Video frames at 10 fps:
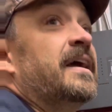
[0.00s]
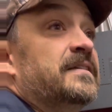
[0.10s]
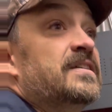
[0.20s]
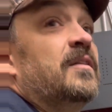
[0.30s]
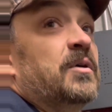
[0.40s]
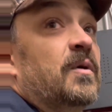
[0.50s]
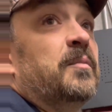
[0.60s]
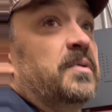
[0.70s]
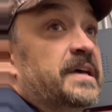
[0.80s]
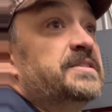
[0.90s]
and tell them you want to
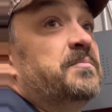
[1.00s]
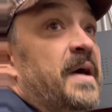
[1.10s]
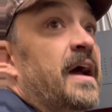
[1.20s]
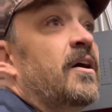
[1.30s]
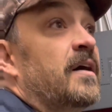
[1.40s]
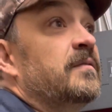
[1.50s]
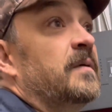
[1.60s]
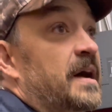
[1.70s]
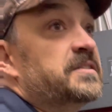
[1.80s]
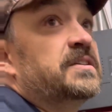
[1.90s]
place it back off
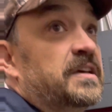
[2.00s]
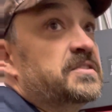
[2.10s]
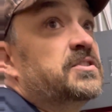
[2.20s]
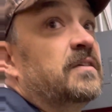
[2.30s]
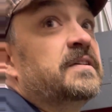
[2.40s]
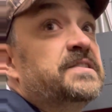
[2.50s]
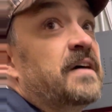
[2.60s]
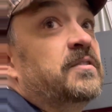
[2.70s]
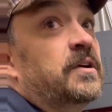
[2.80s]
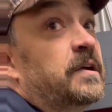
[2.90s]
in service
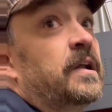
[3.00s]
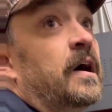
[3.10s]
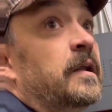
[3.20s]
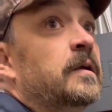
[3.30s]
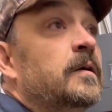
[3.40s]
after you're done.